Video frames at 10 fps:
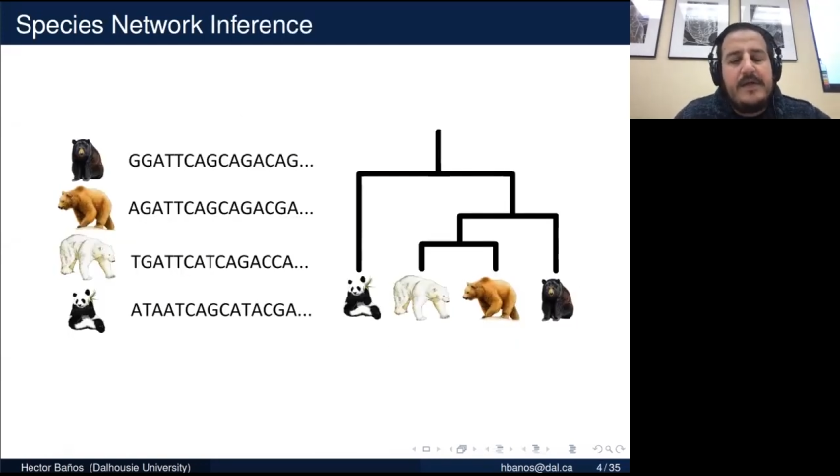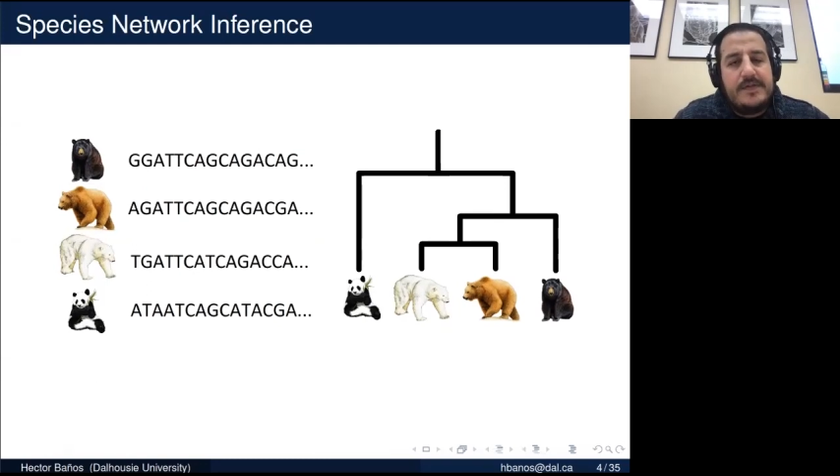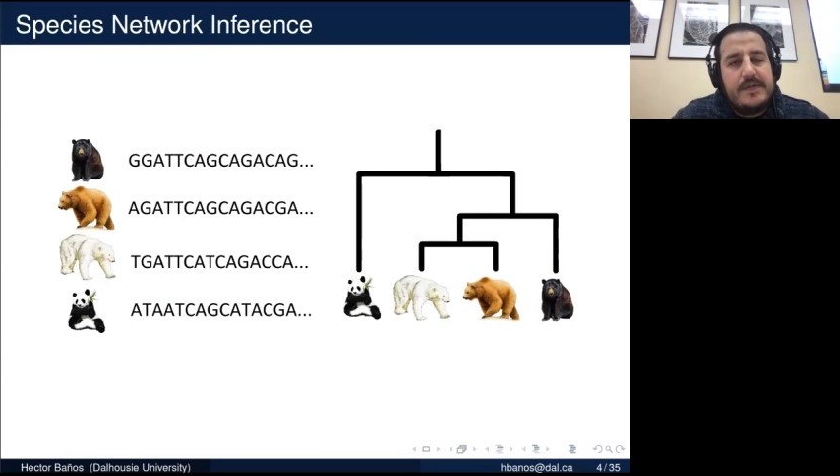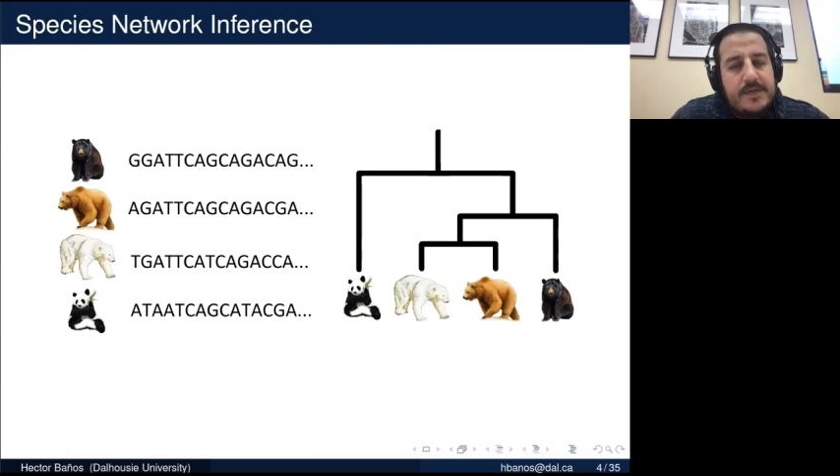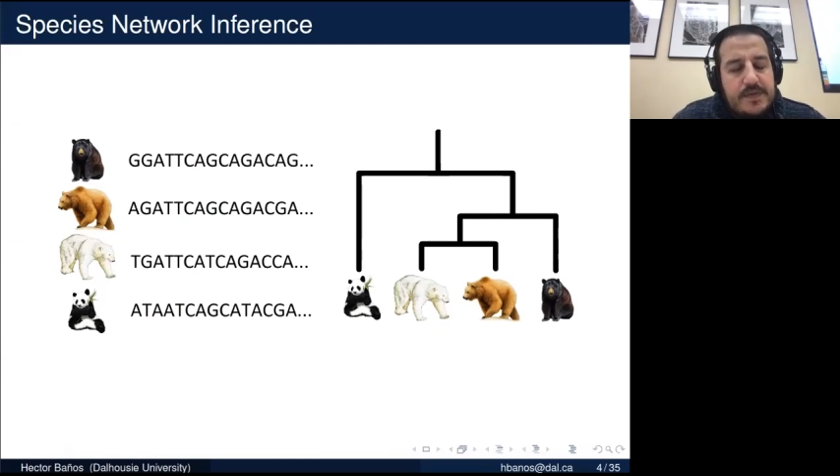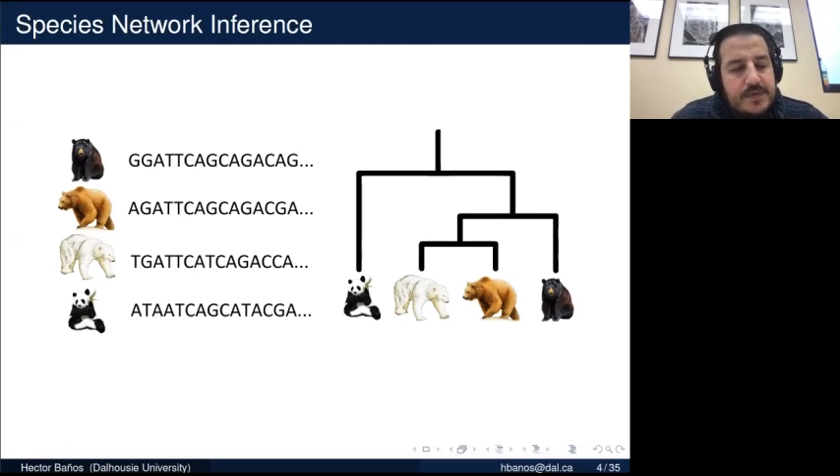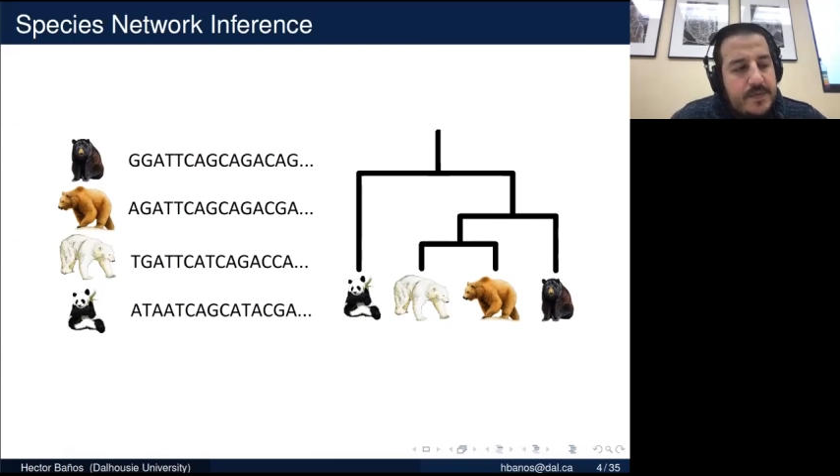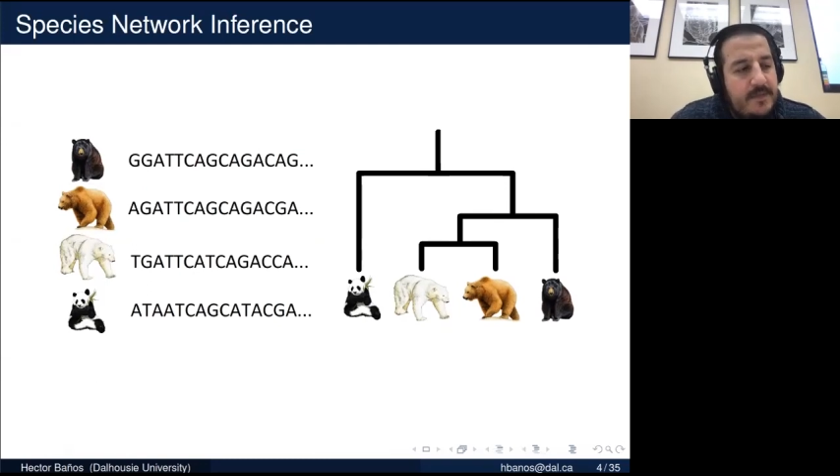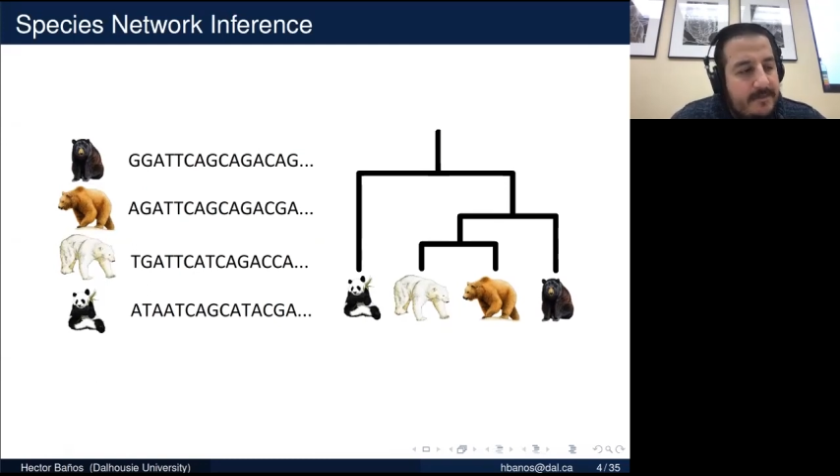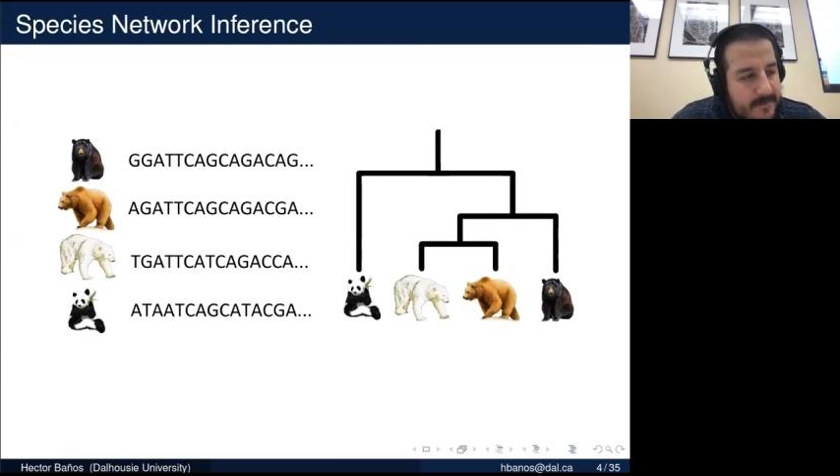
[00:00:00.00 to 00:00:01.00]
So to
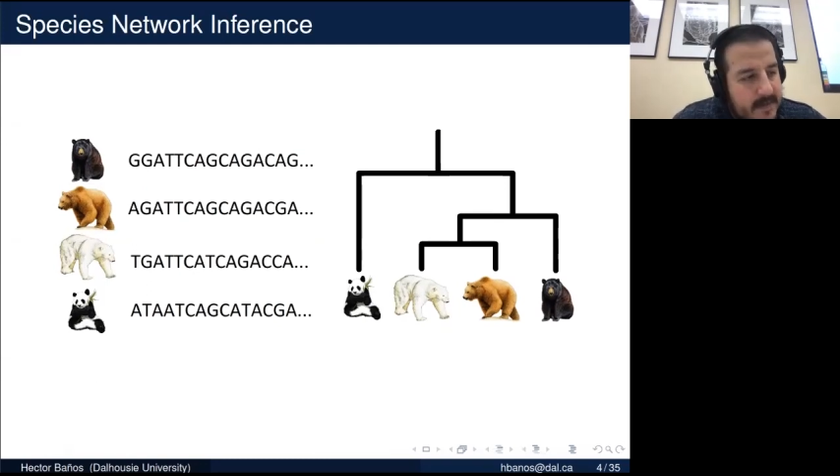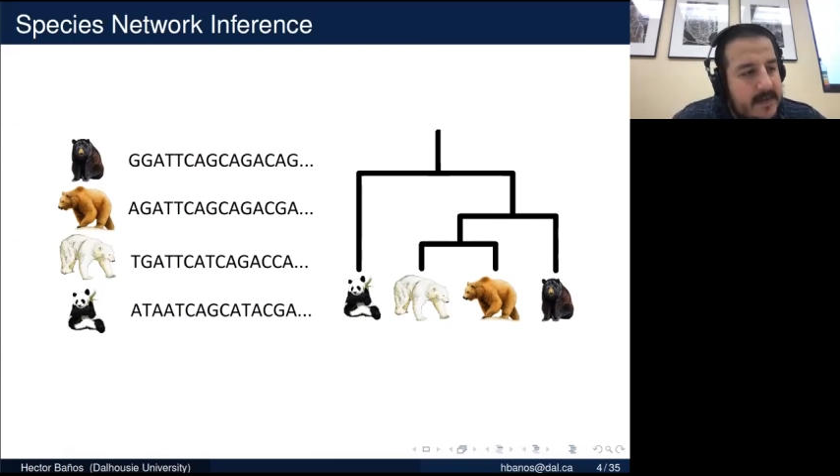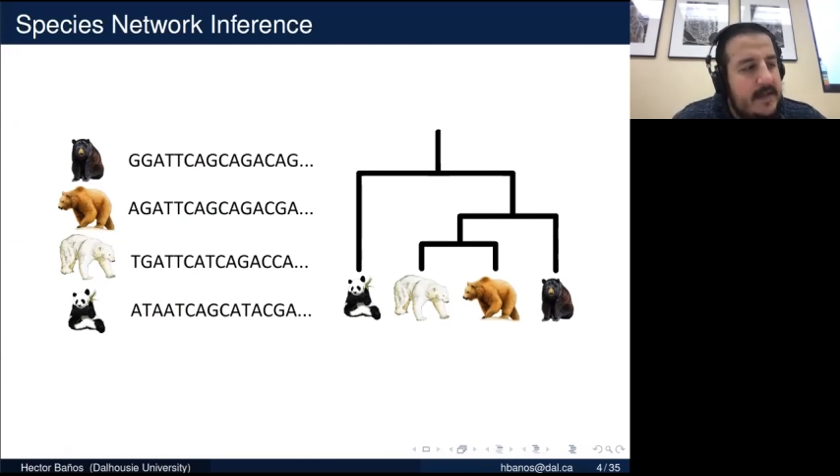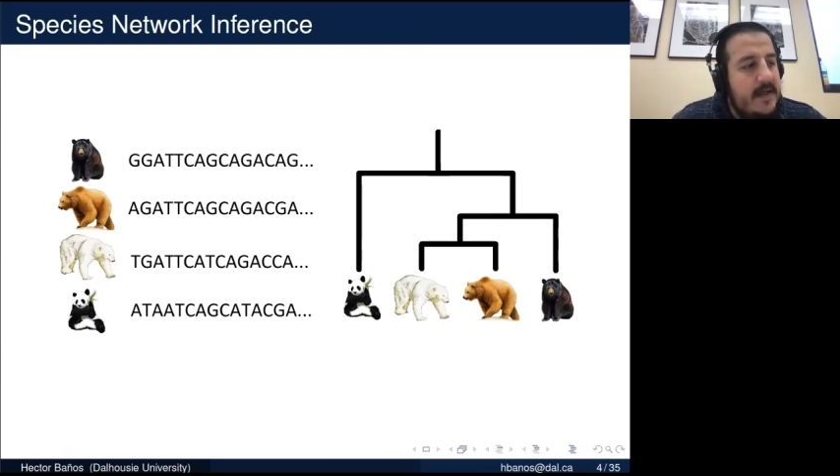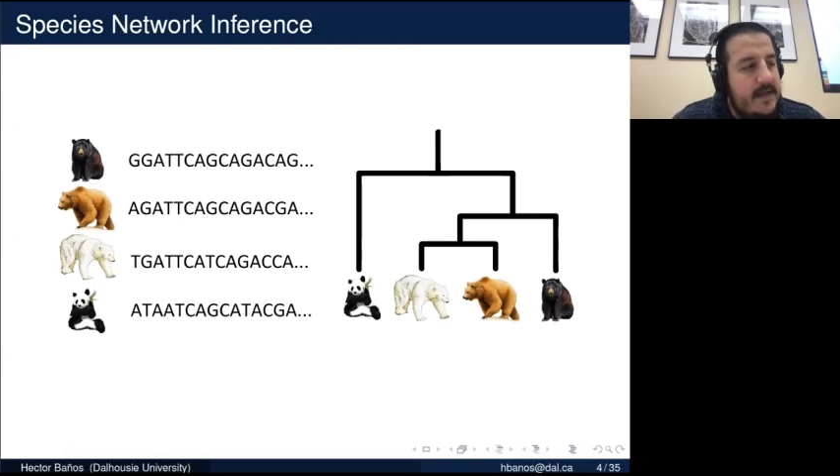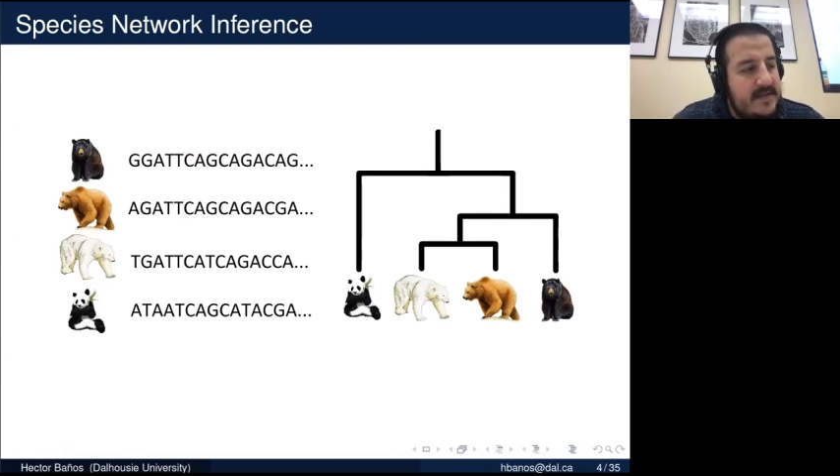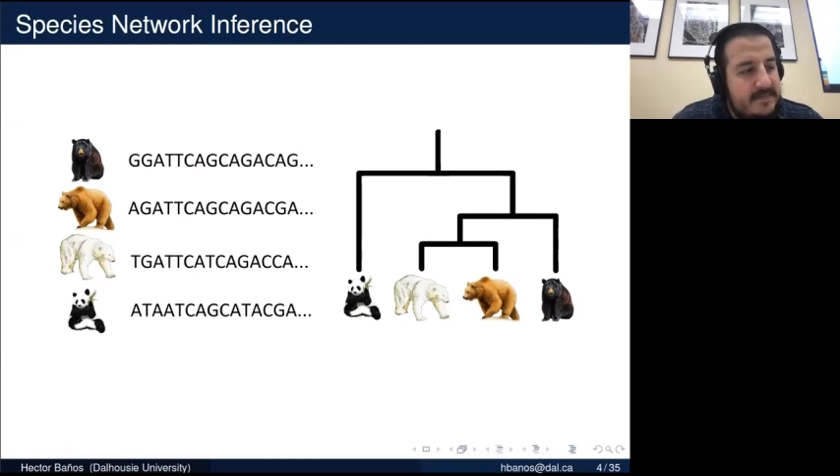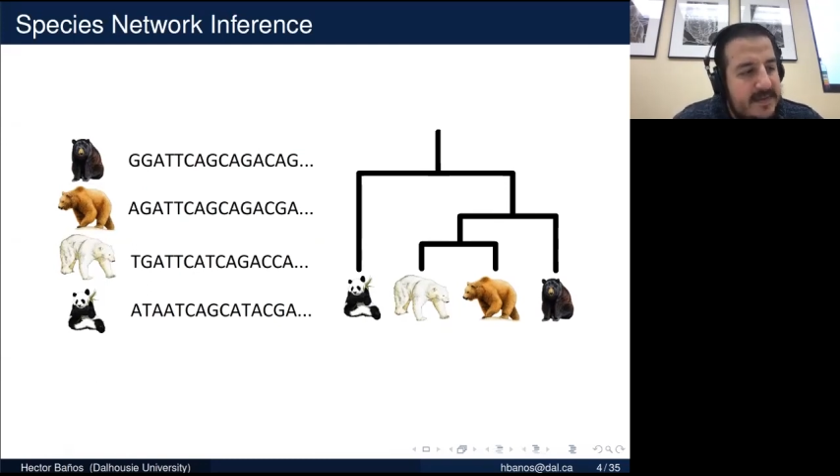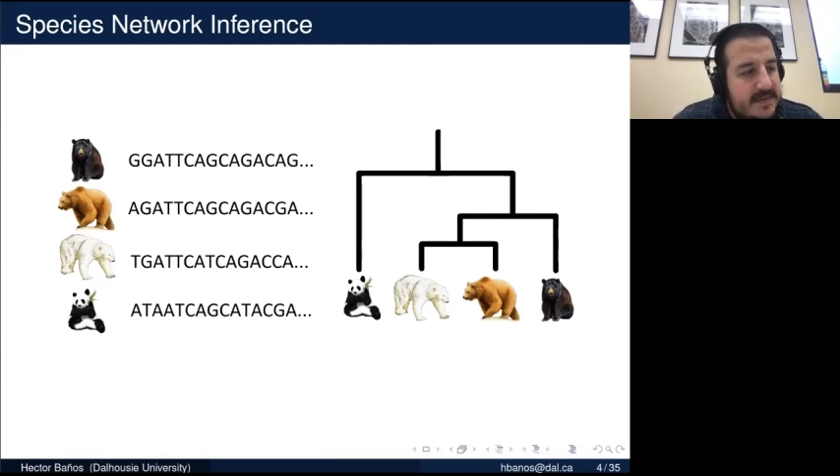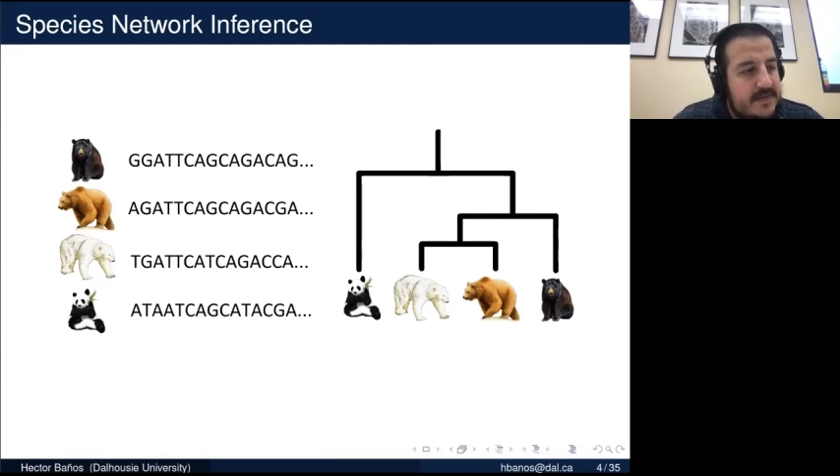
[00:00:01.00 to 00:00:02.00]
infer the
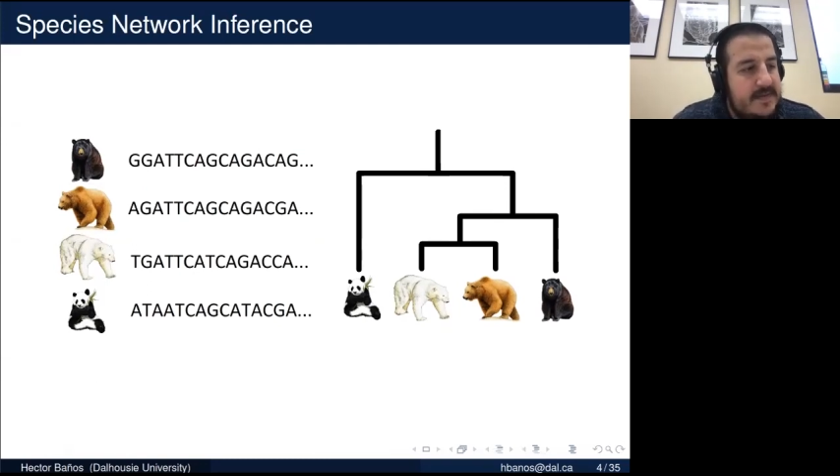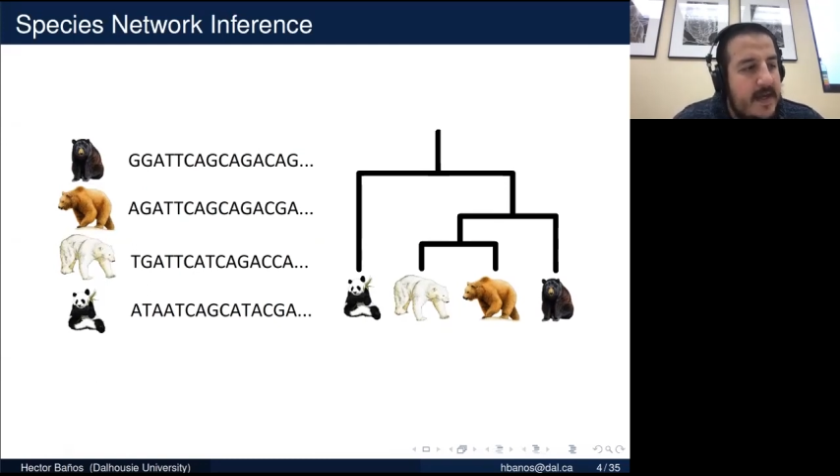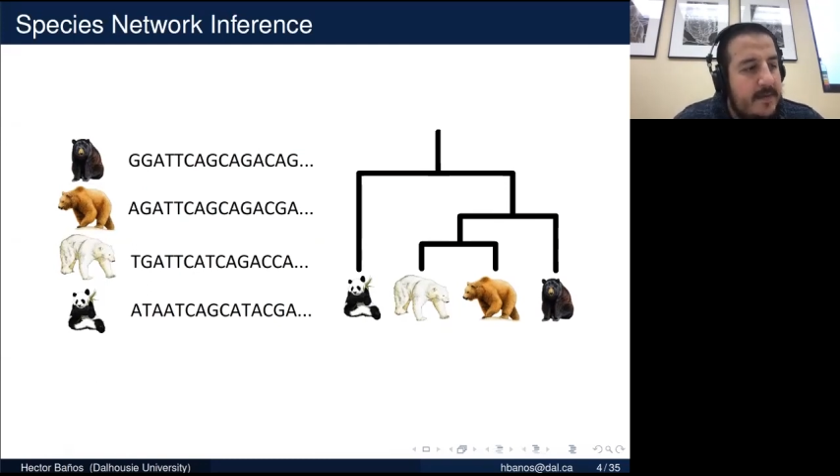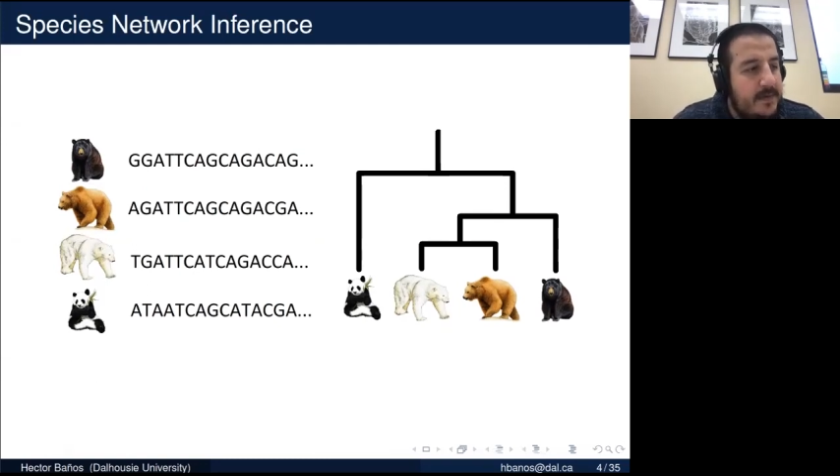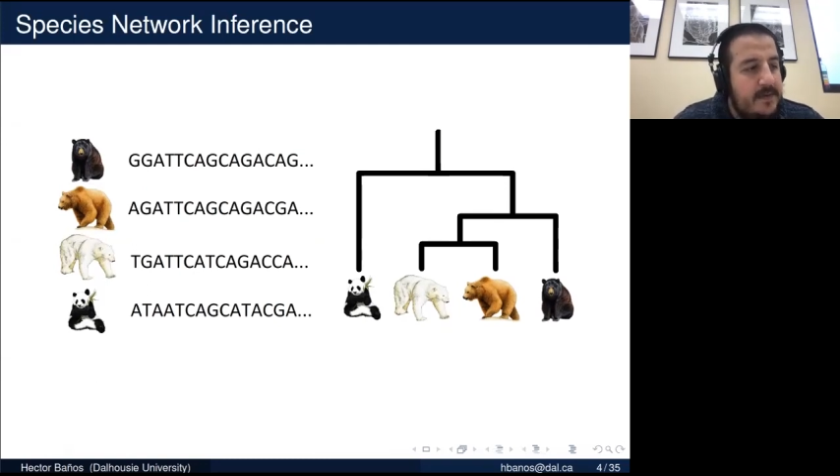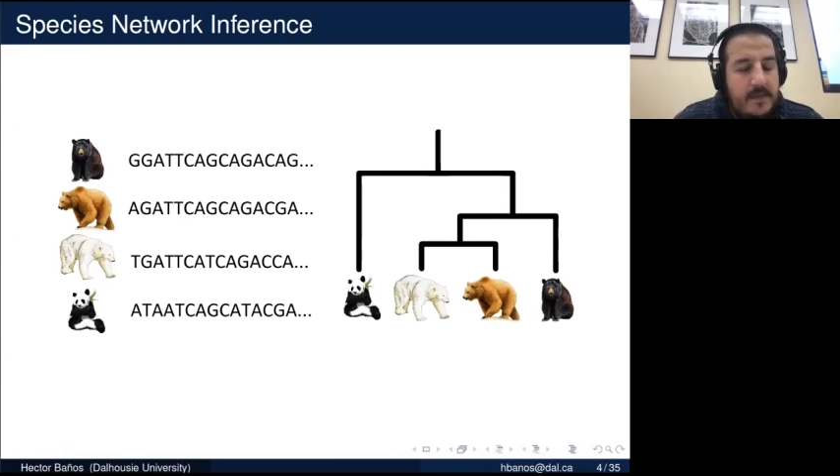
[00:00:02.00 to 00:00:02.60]
species network,